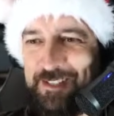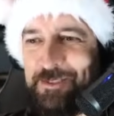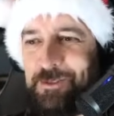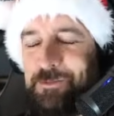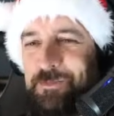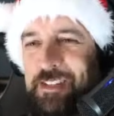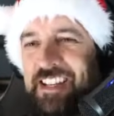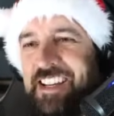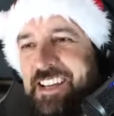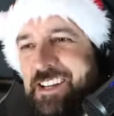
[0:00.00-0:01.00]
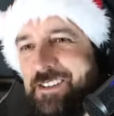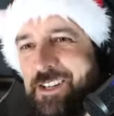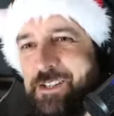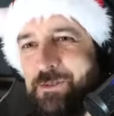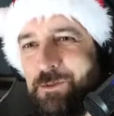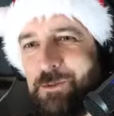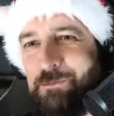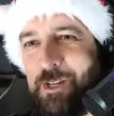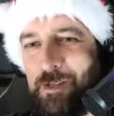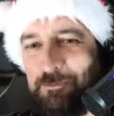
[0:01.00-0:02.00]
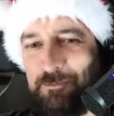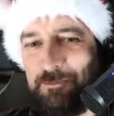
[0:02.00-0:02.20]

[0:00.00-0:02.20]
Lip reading: So raising workmem